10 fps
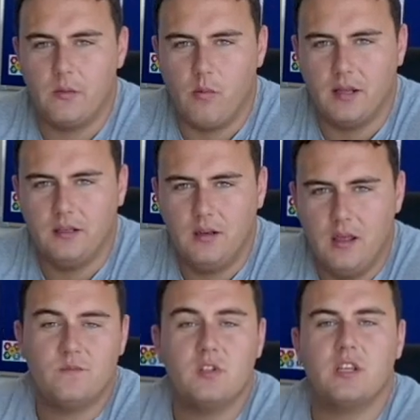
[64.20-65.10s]
1,
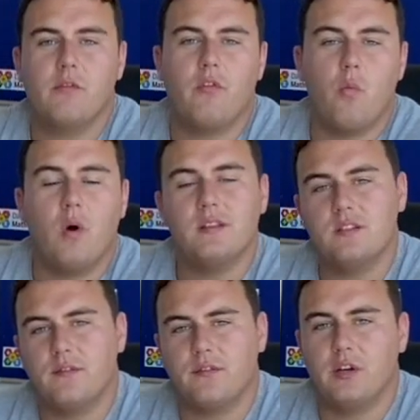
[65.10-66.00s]
to get from 1
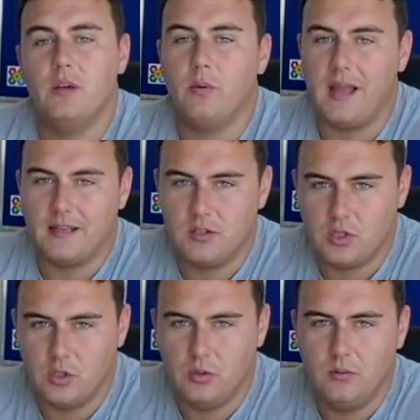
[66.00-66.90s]
to 3 we added
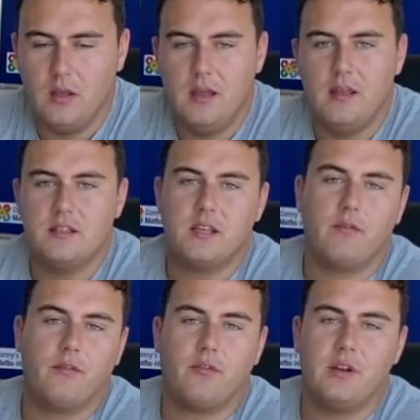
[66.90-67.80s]
2, to get
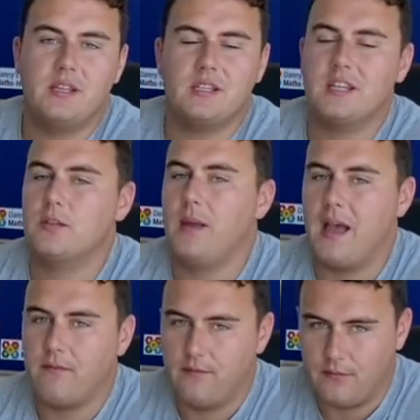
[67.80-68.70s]
from 3 to 6 we
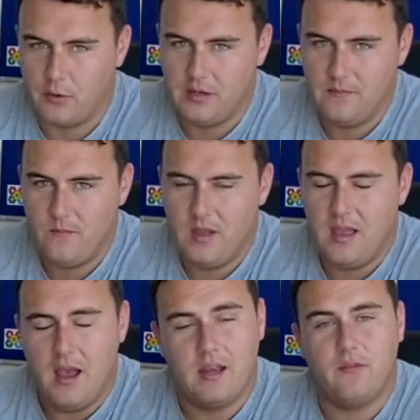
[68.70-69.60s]
add 3,
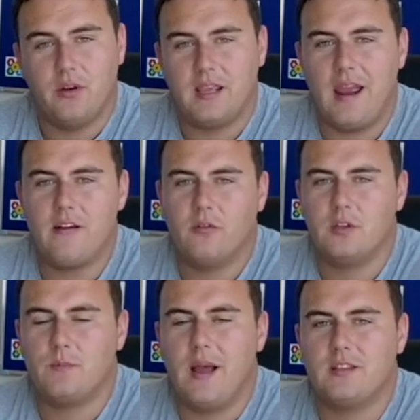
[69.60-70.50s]
and if you'd have carried on
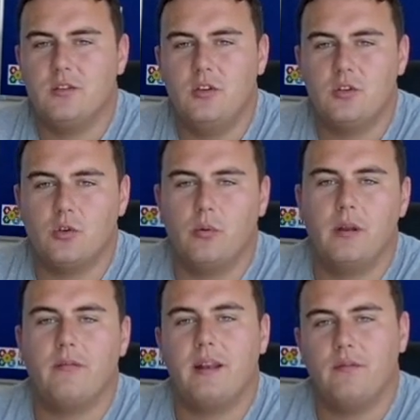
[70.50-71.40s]
this pattern you saw we'd
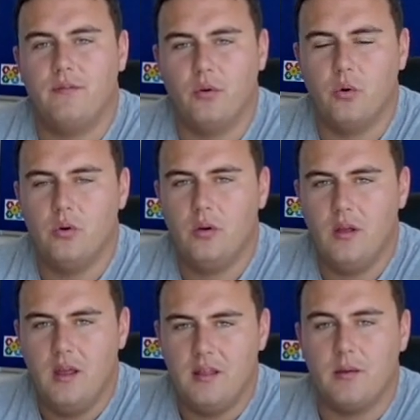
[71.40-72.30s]
have added 4,
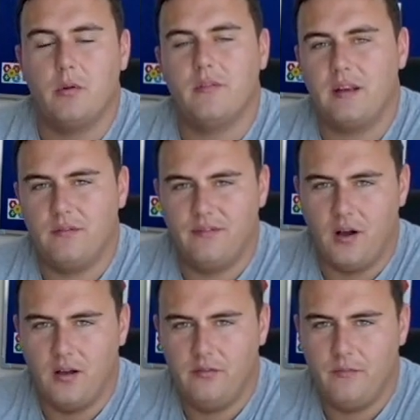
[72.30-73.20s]
then we'd have added
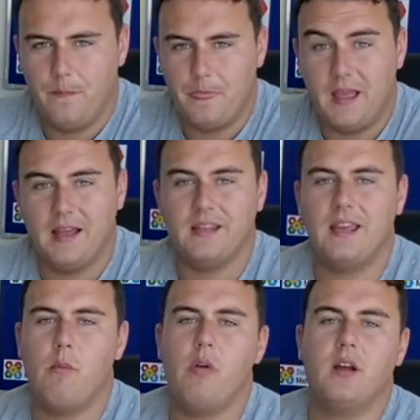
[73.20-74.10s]
5, and
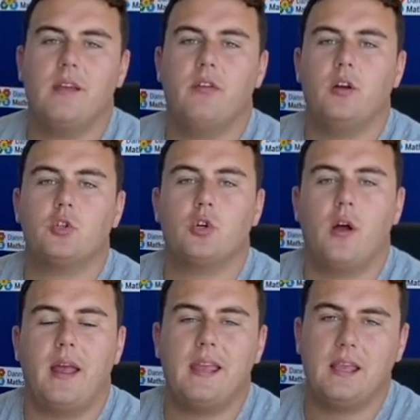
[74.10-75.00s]
again we are given our
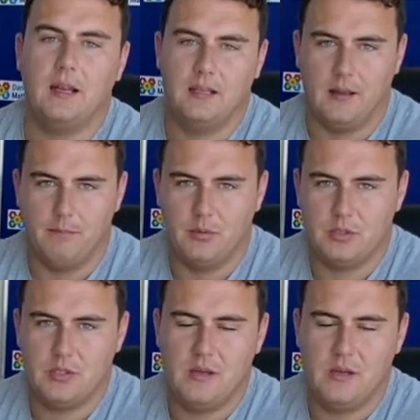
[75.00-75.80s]
triangular numbers.